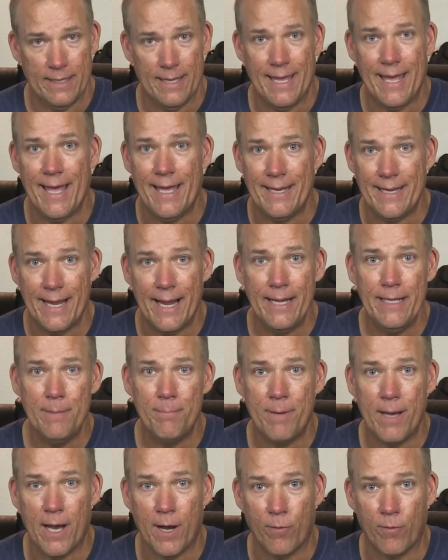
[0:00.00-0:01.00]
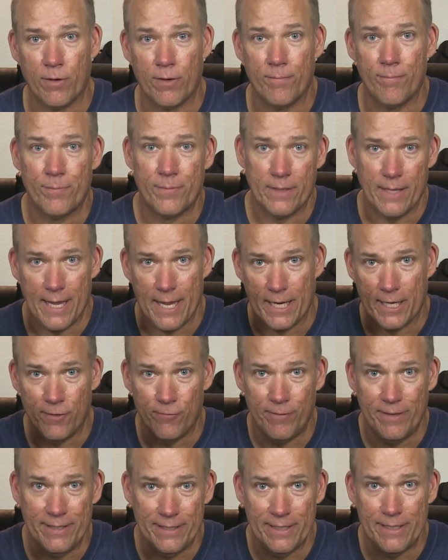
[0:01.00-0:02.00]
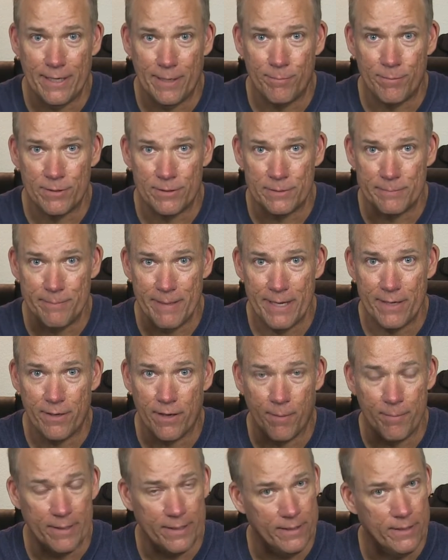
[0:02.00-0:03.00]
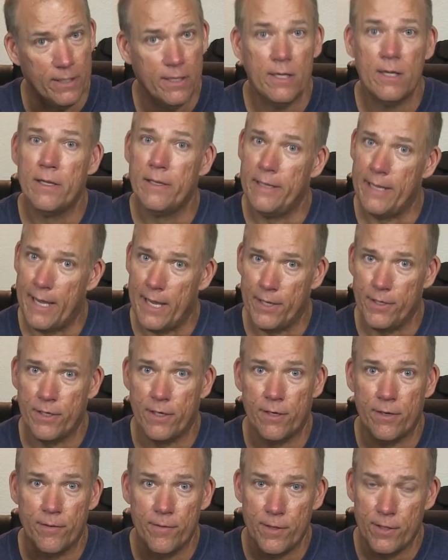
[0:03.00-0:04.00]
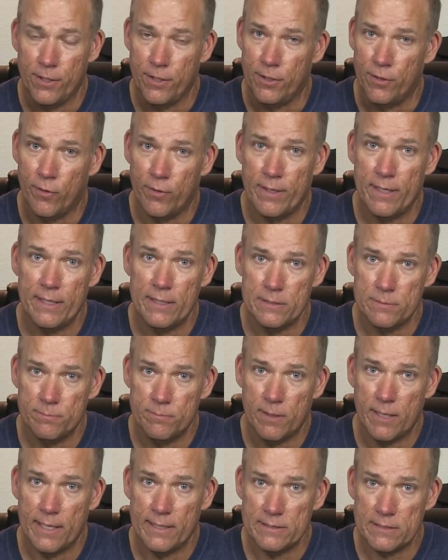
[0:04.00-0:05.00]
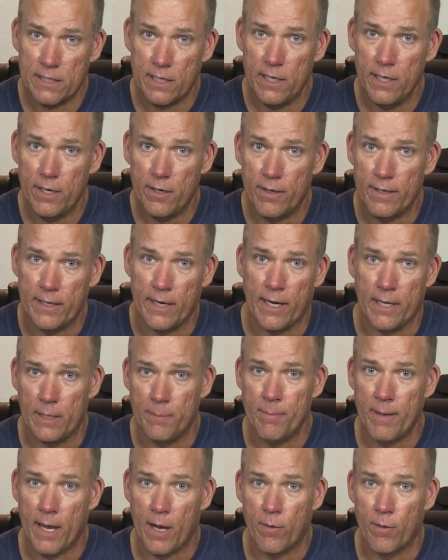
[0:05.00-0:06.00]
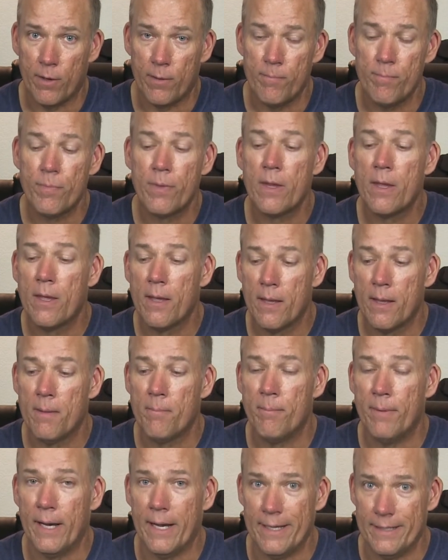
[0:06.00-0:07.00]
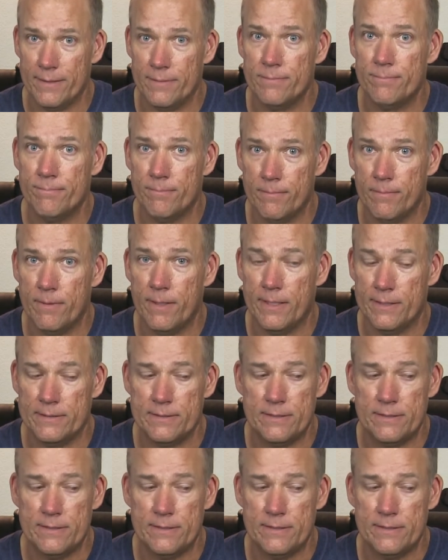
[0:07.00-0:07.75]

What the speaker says: At 90 power, I can read the numbers better. I mean, yeah, you don't get as clear at 90 power, but it's